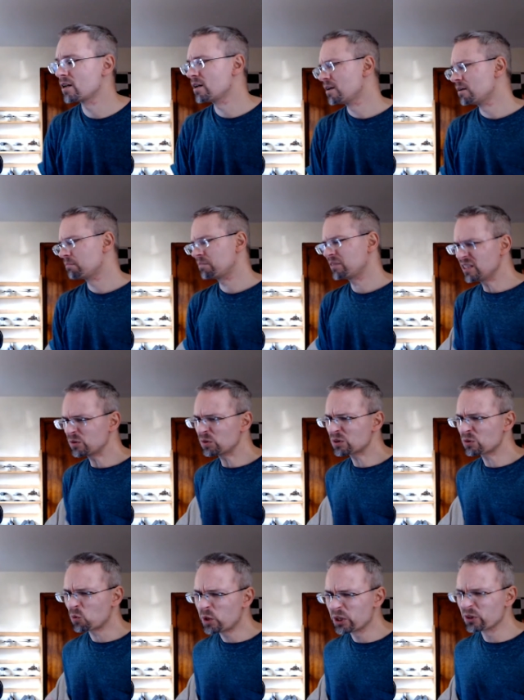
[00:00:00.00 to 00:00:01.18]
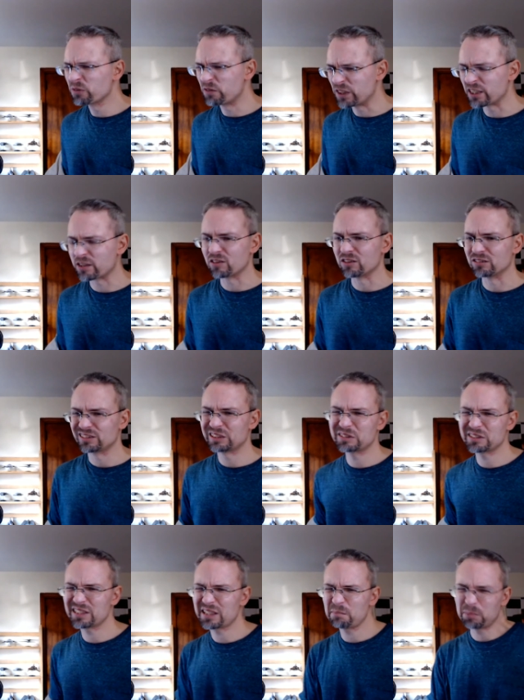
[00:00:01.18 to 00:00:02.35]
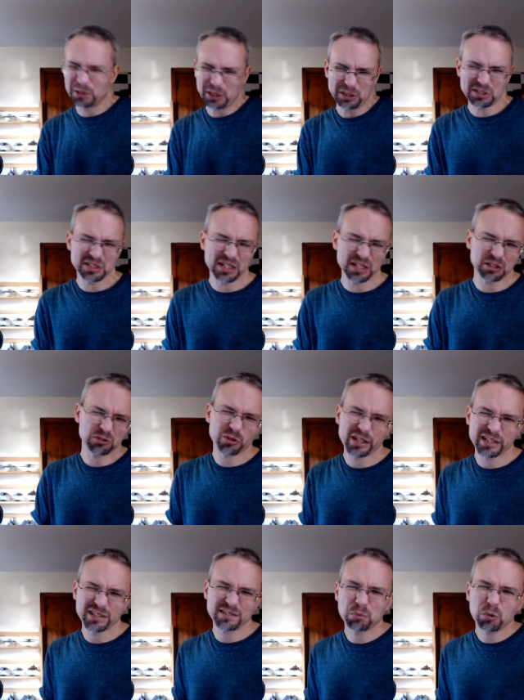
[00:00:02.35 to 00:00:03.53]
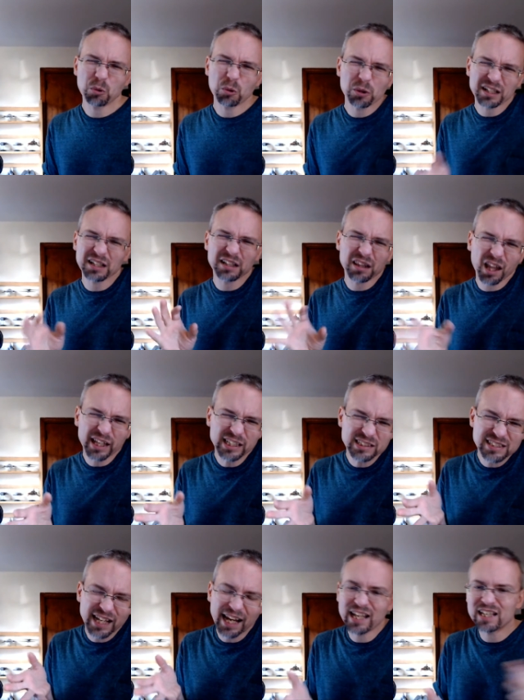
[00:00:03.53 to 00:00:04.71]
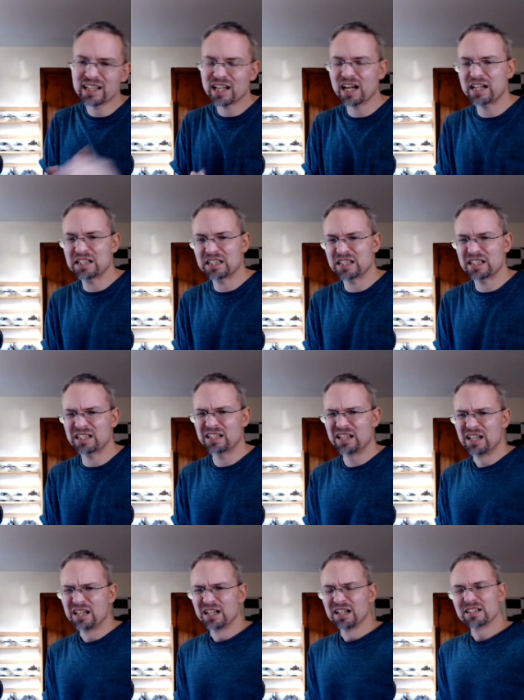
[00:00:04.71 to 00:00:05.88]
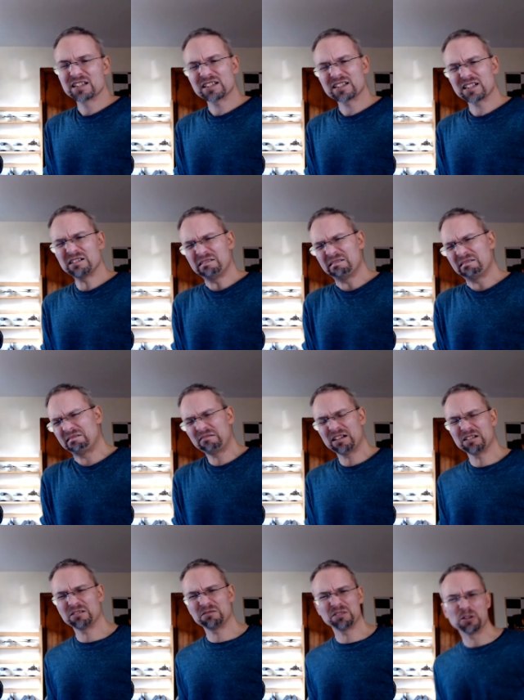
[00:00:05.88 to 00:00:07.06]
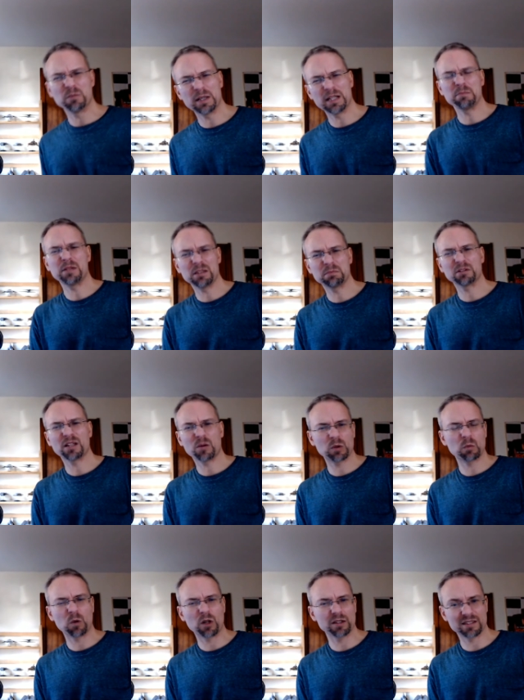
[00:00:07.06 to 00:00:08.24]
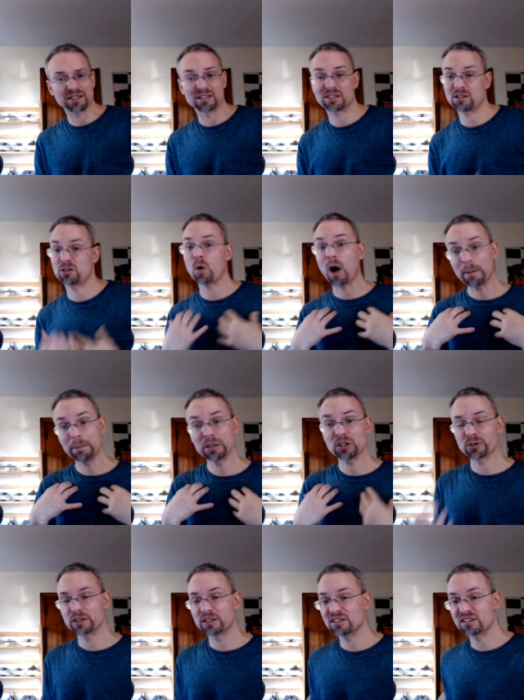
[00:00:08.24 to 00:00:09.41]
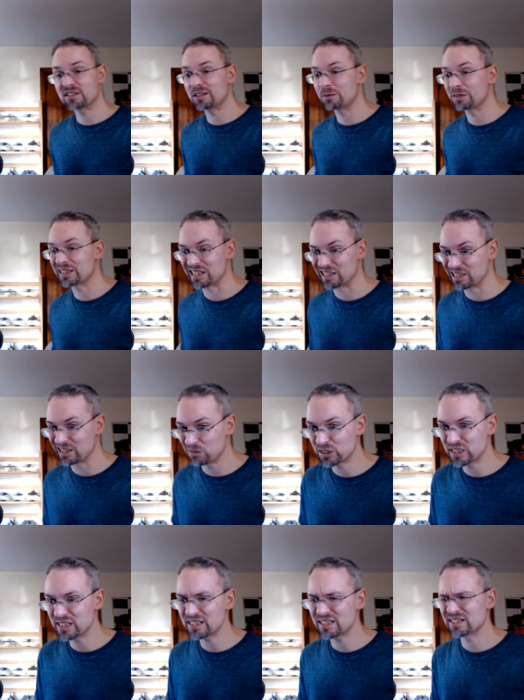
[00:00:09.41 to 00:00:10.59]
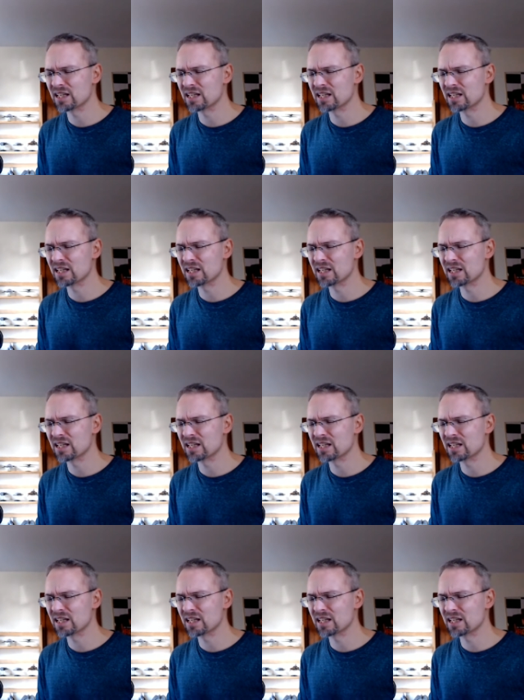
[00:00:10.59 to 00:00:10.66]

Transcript: But this was a weird vehicle. It was like a personnel transport, light tank kind of thing. So I was like, oh, I don't know many people that would want this. So I'm curious to see what they did with this.